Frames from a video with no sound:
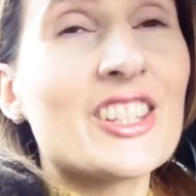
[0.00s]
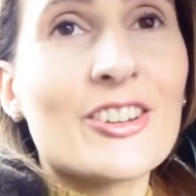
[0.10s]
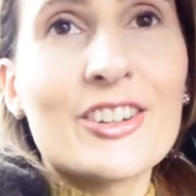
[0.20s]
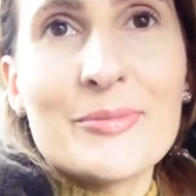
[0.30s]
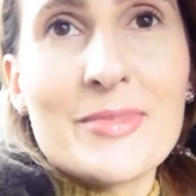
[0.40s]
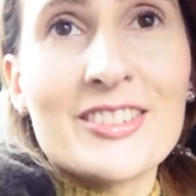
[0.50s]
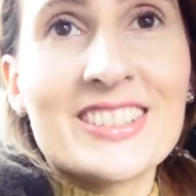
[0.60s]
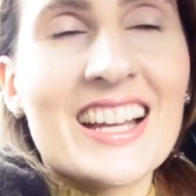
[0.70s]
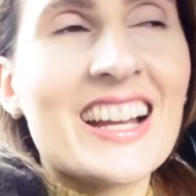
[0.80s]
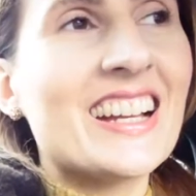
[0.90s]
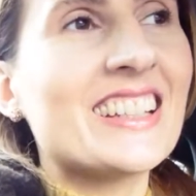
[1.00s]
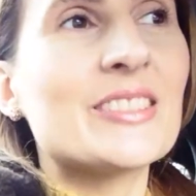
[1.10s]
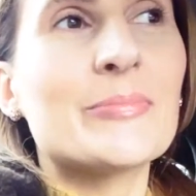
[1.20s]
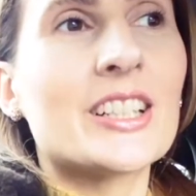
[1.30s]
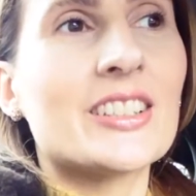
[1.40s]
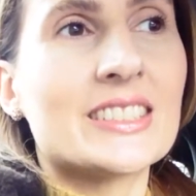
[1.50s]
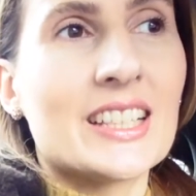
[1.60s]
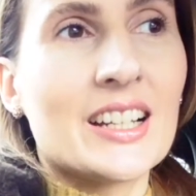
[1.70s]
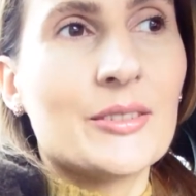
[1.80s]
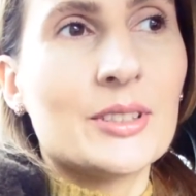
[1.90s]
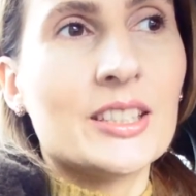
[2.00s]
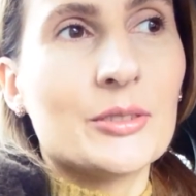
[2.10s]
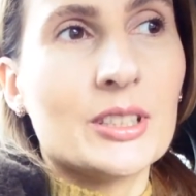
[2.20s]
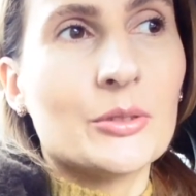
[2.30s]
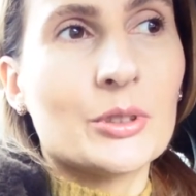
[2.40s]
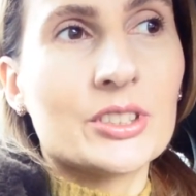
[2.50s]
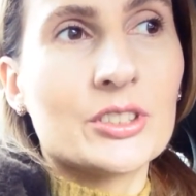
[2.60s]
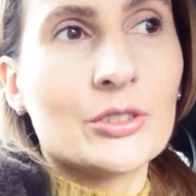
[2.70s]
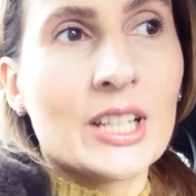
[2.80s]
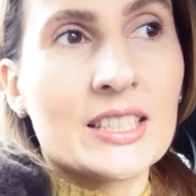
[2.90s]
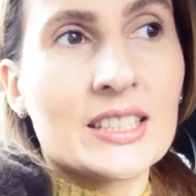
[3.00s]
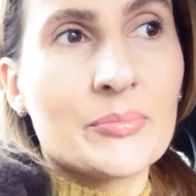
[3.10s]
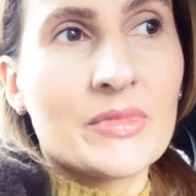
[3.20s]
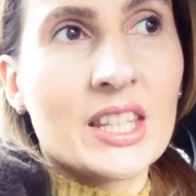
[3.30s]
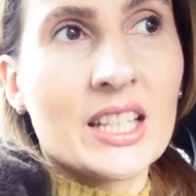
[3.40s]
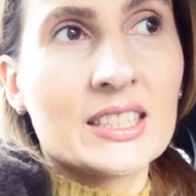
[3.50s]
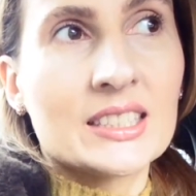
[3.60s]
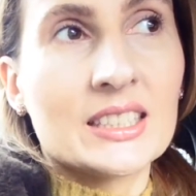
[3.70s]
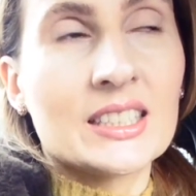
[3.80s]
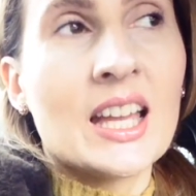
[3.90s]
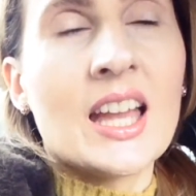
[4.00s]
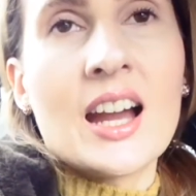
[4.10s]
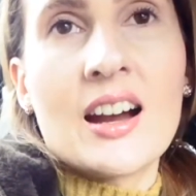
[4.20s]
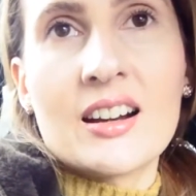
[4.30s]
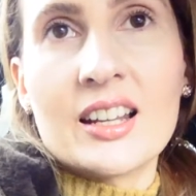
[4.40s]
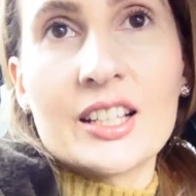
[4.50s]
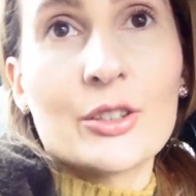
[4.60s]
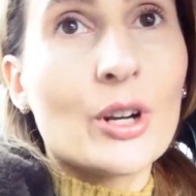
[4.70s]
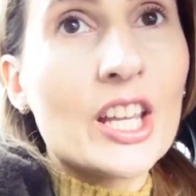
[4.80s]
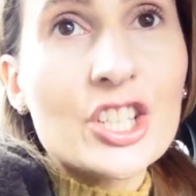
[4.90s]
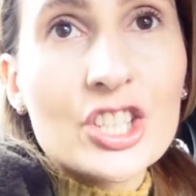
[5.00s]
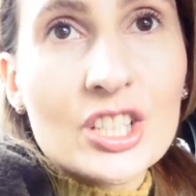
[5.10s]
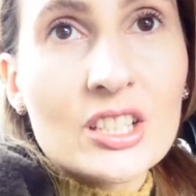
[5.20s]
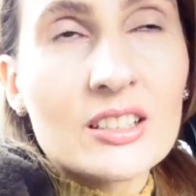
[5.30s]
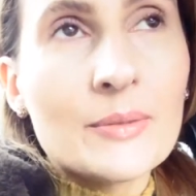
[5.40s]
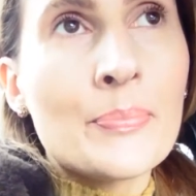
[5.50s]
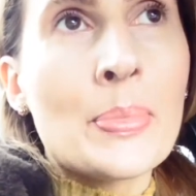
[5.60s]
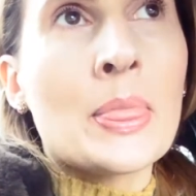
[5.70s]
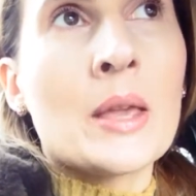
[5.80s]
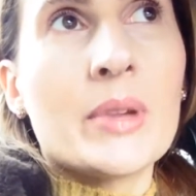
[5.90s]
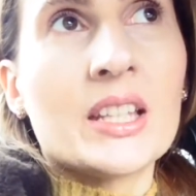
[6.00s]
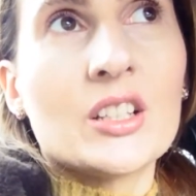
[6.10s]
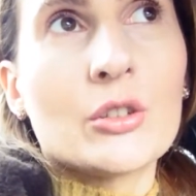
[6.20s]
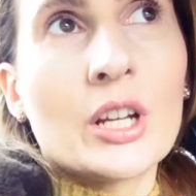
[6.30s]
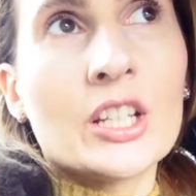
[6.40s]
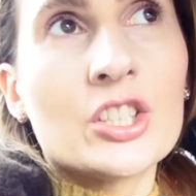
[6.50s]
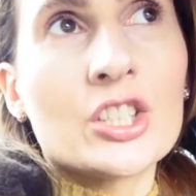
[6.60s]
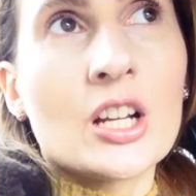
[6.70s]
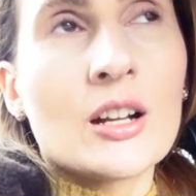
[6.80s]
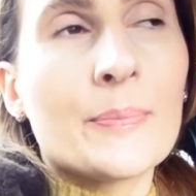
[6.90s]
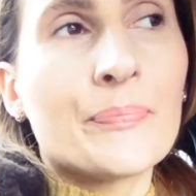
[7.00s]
sorry about that, because I really really wanted to get some things that are like Croatian, made in Croatia,